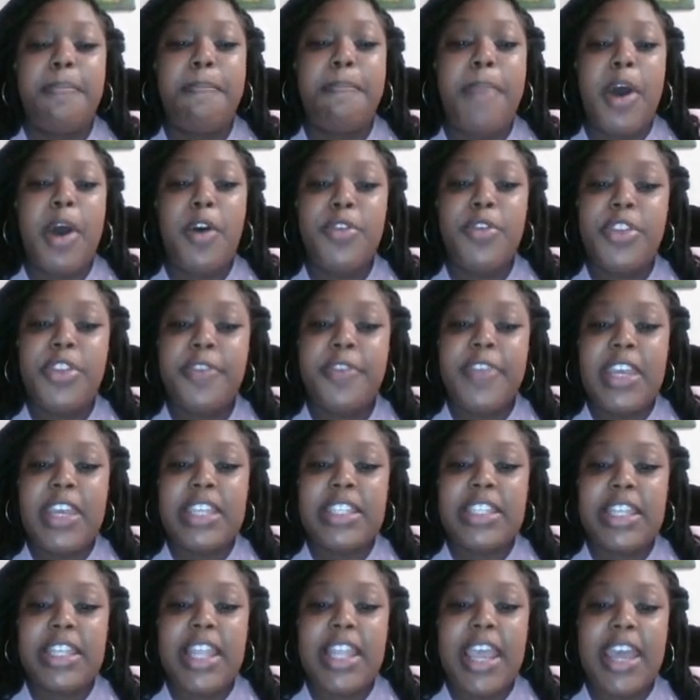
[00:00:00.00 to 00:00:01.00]
Both of
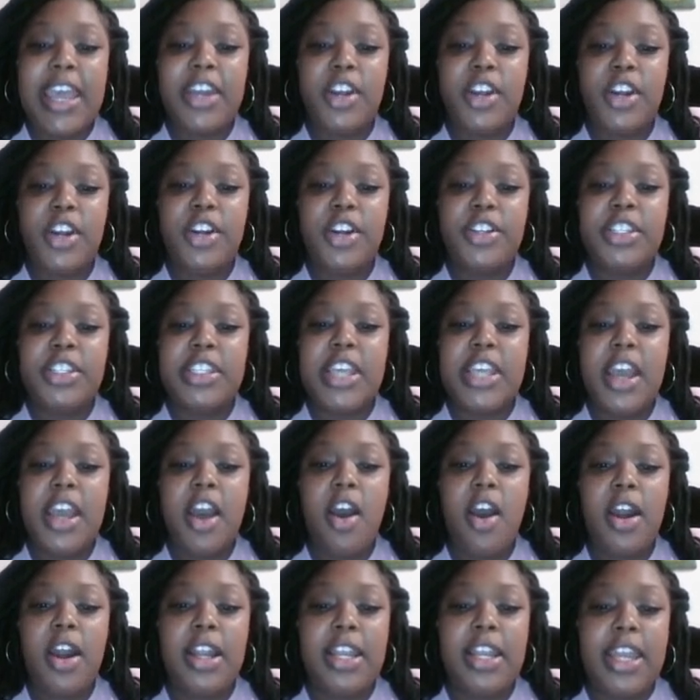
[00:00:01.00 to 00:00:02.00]
these letters
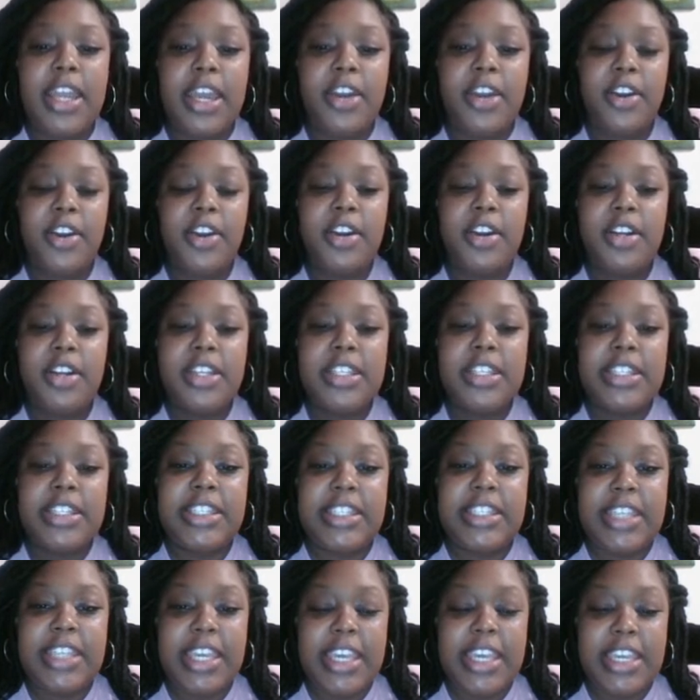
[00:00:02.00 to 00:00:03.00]
are letter
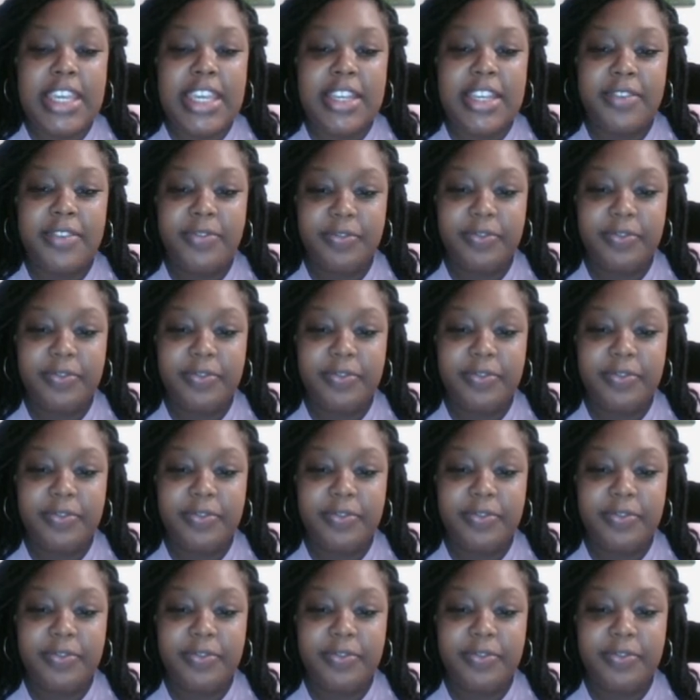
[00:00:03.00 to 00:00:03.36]
Z.